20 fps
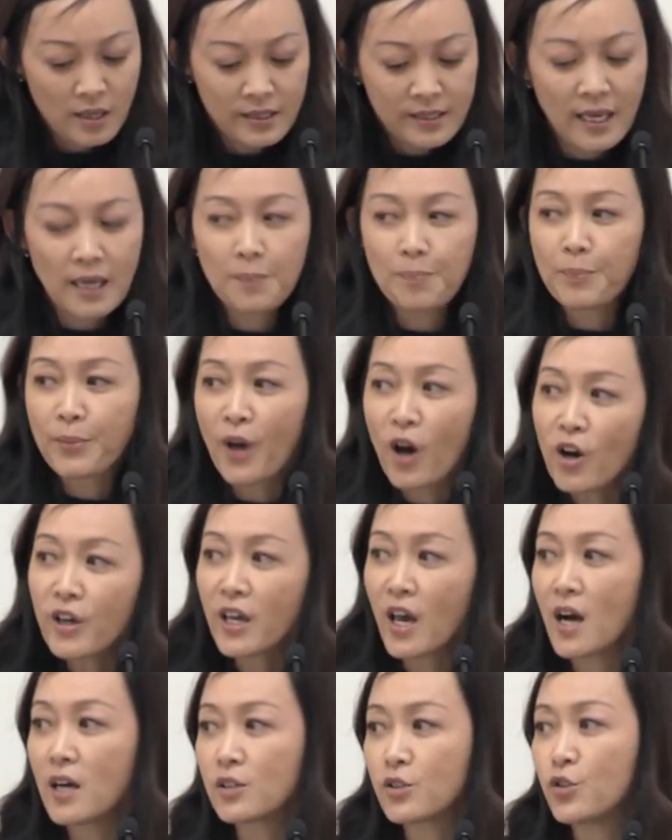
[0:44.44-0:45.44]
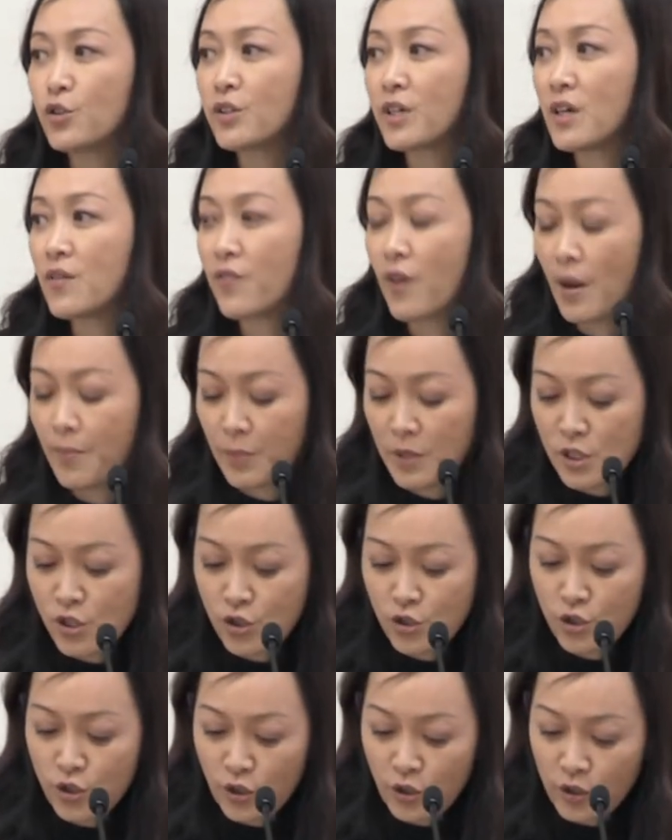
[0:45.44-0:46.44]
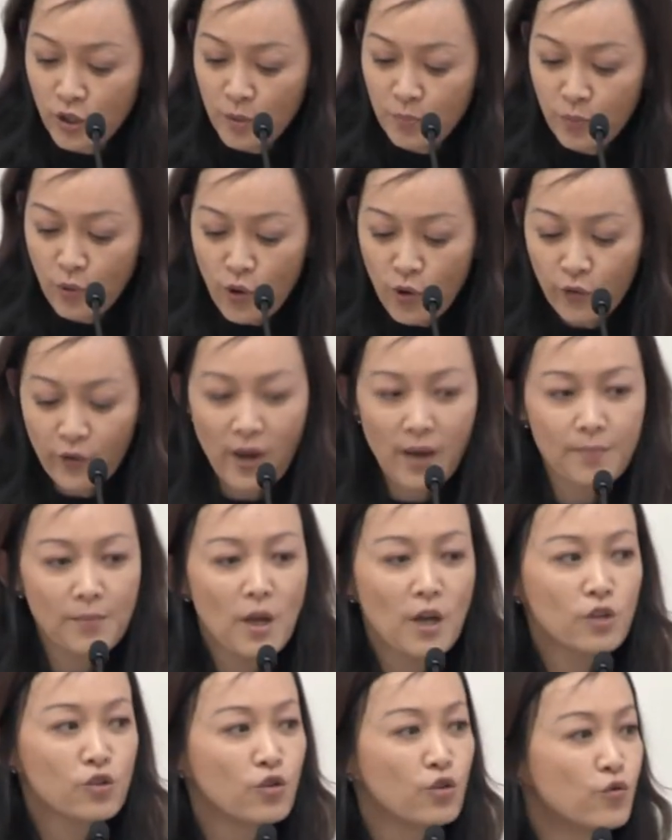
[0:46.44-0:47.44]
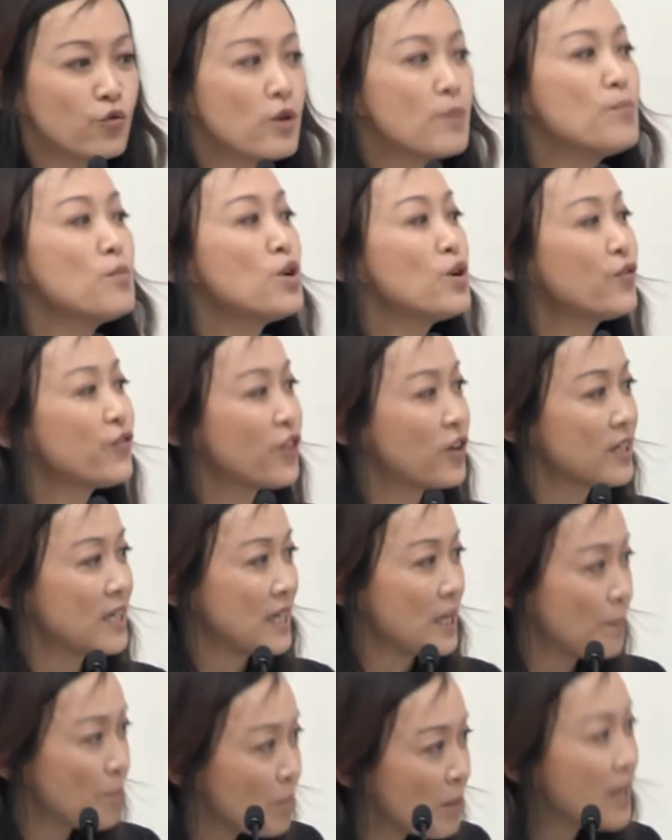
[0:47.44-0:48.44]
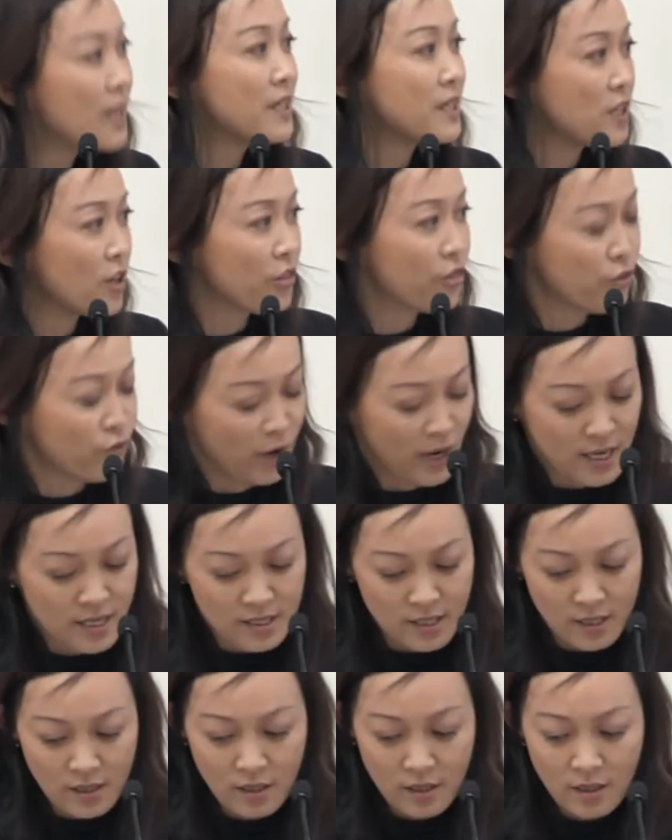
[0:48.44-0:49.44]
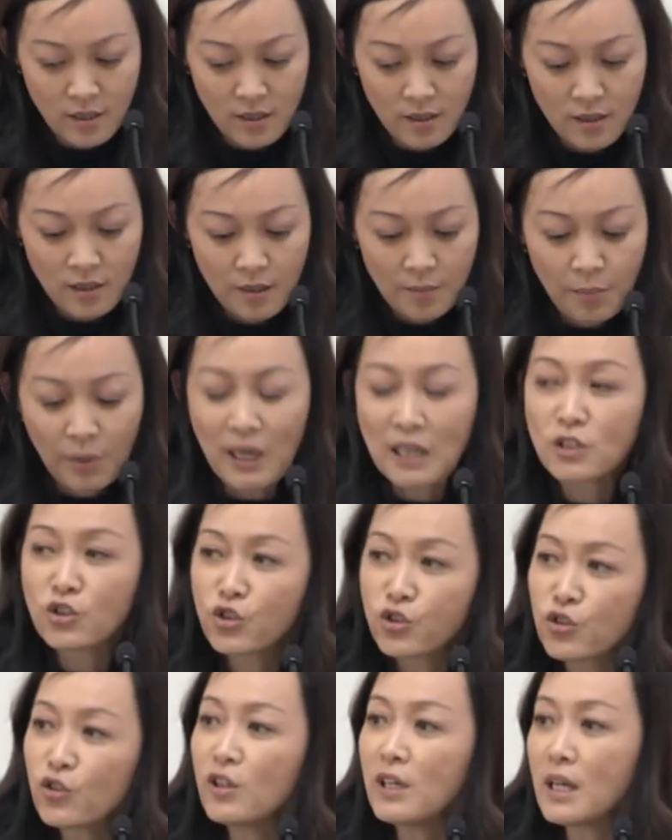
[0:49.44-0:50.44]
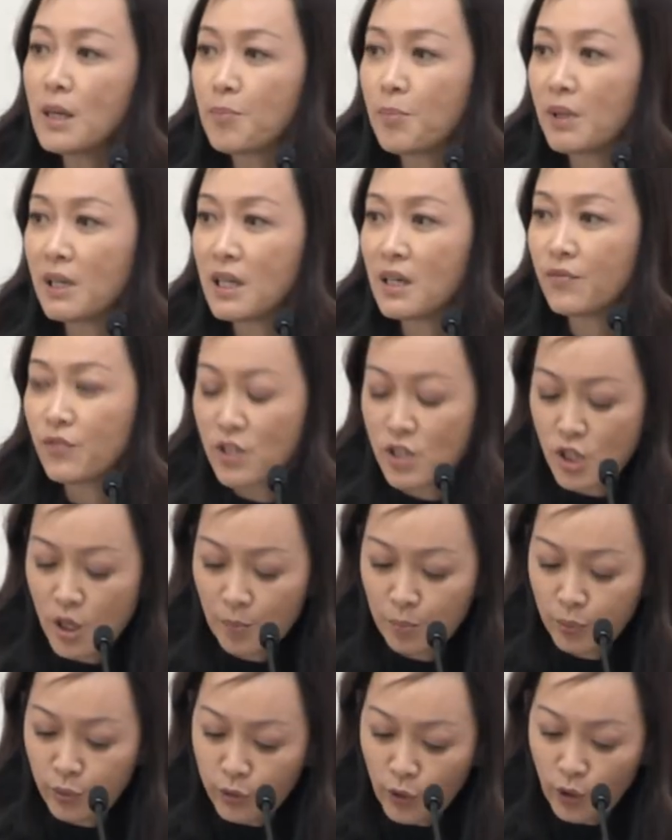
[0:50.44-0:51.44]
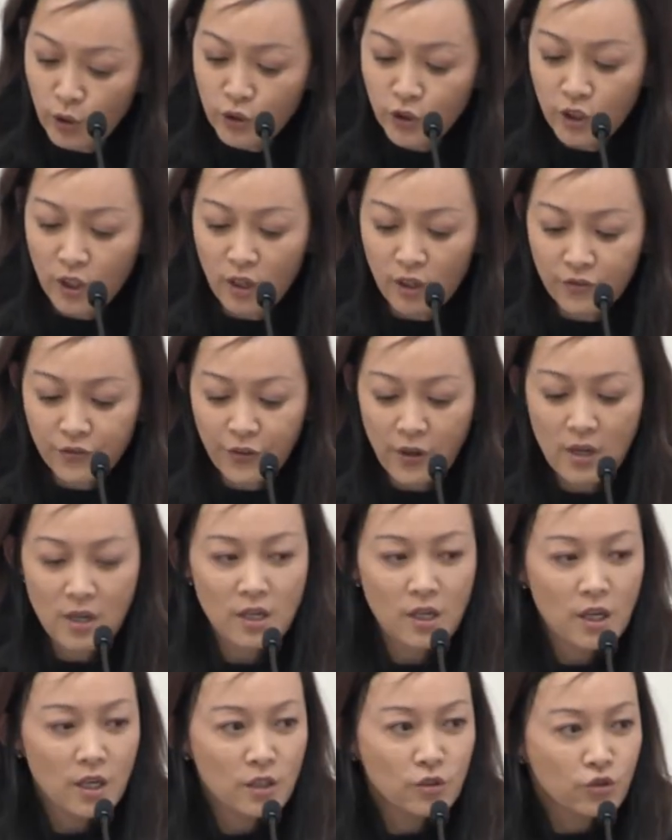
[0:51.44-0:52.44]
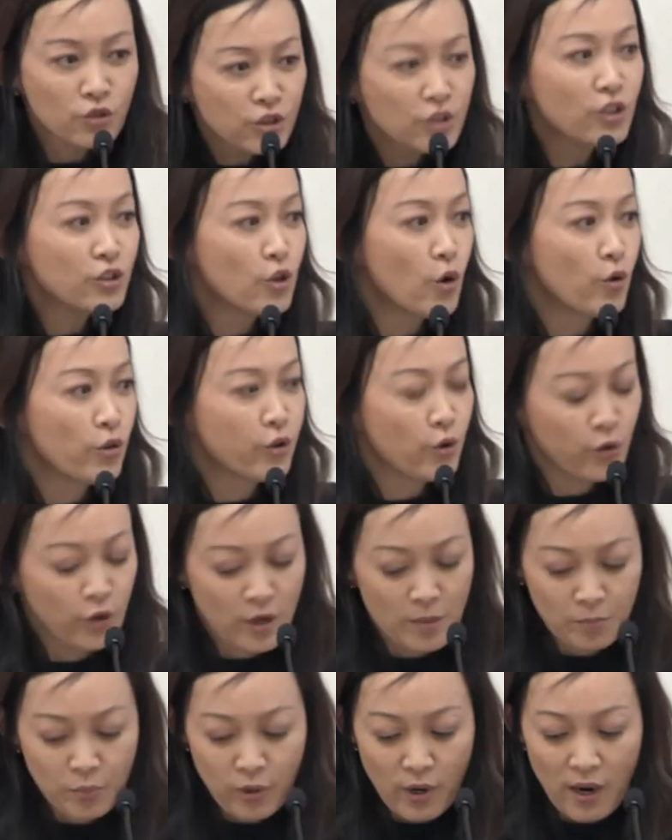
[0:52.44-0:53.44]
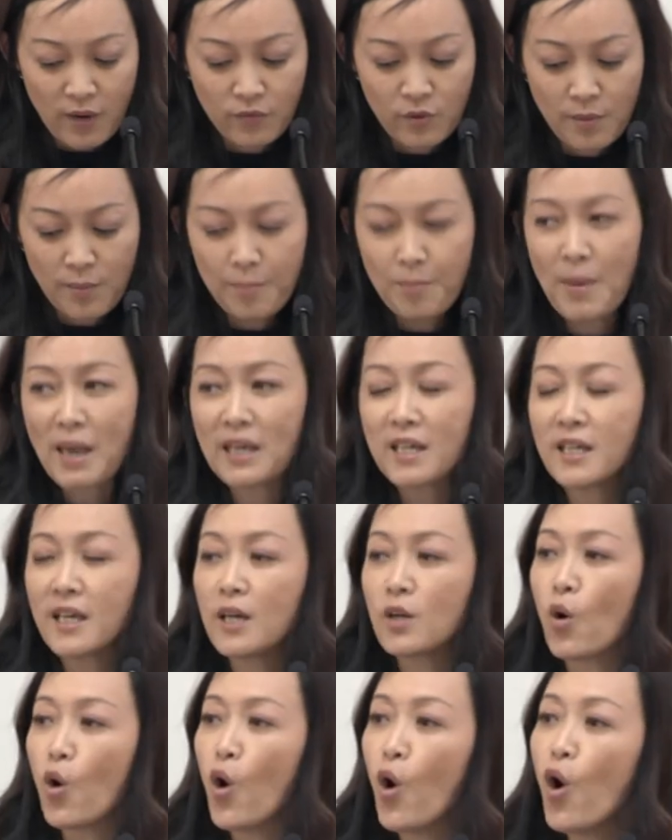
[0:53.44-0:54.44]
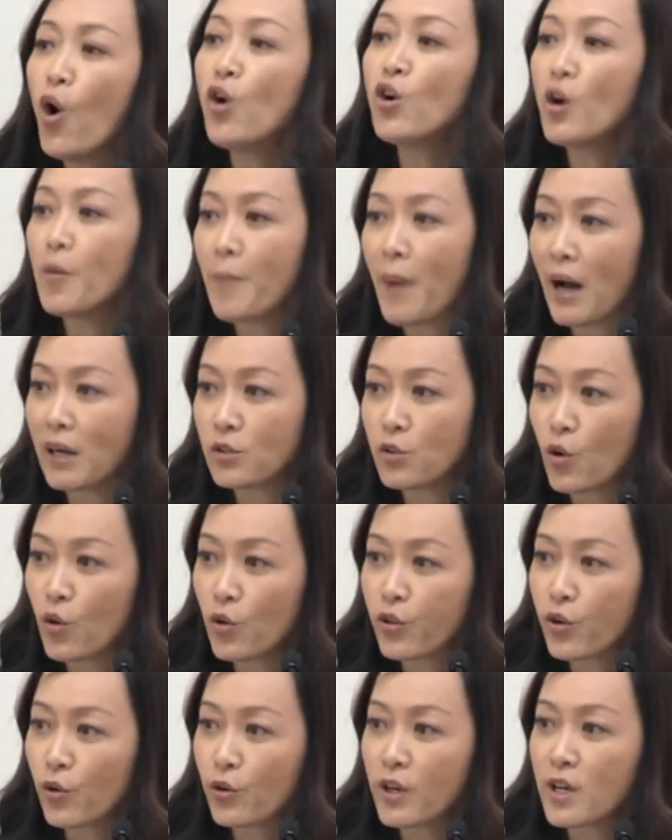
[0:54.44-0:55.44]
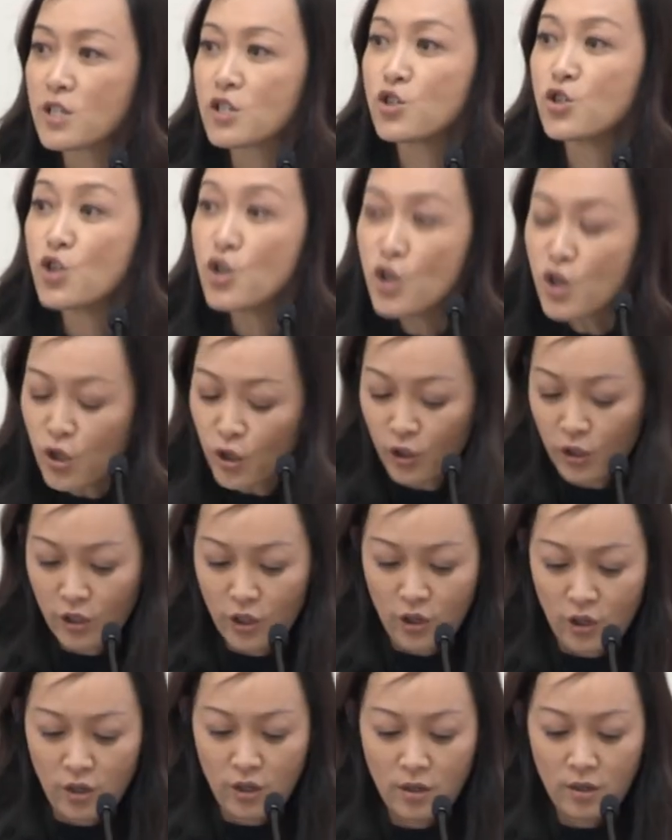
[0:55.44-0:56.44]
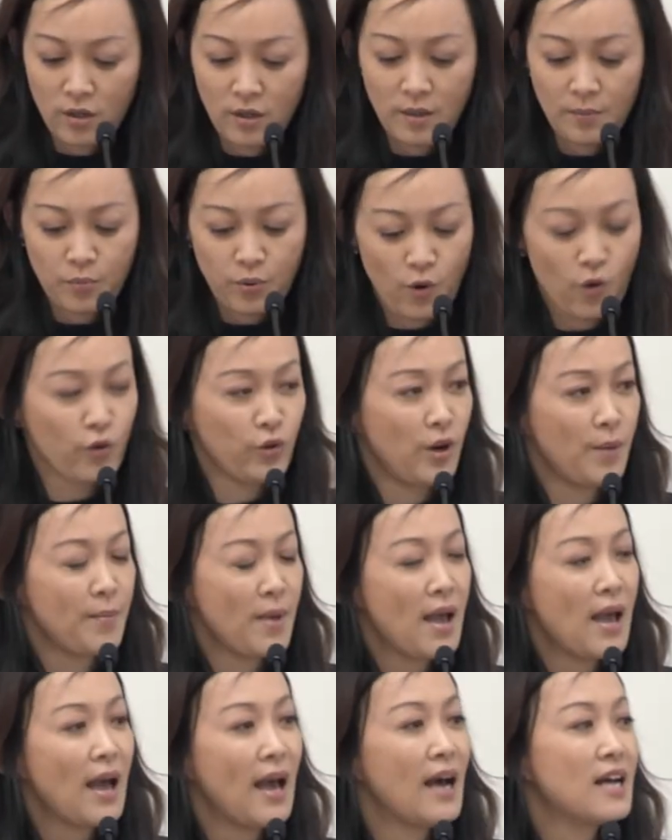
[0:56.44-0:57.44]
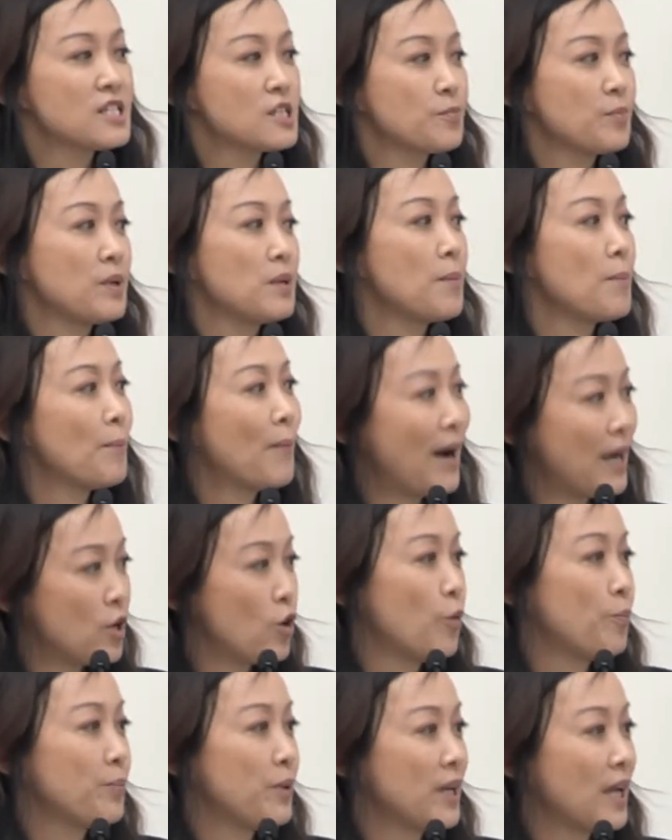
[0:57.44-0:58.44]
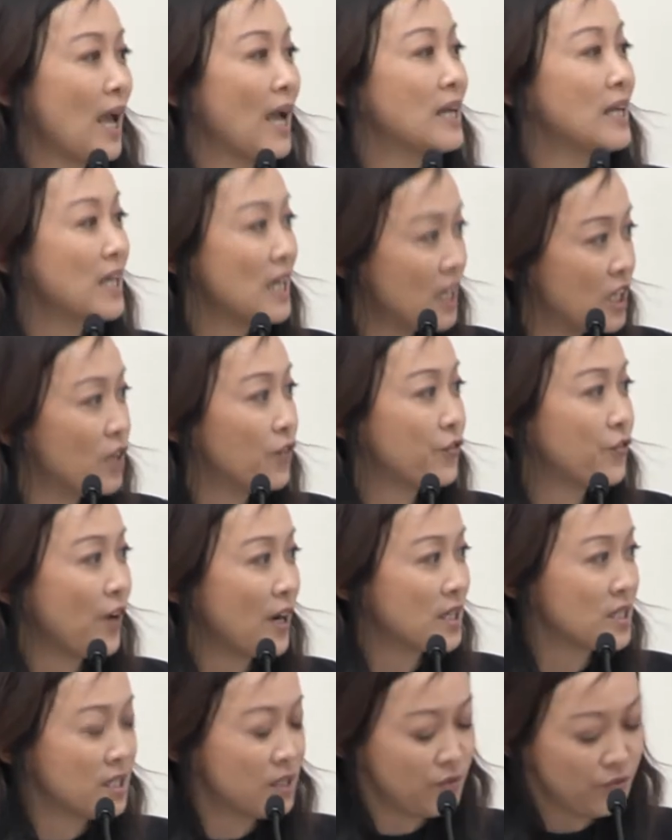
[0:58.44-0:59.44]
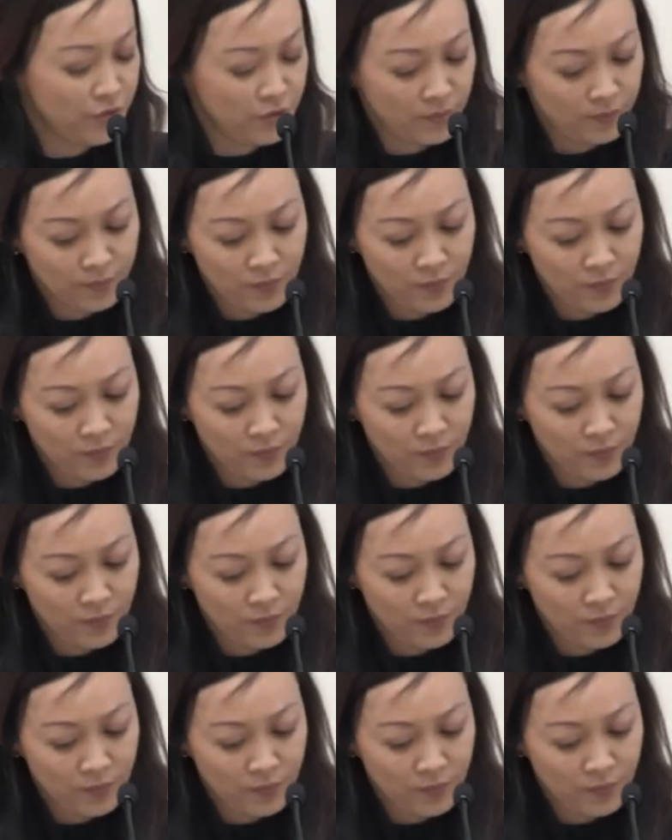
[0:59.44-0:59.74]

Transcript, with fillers: Get Pyongyang to give up its nuclear program to remove the immediate threat. But I truly believe this approach of to the North Korean problem, making it all about North Korea's nuclear program, has been myopic and ineffective.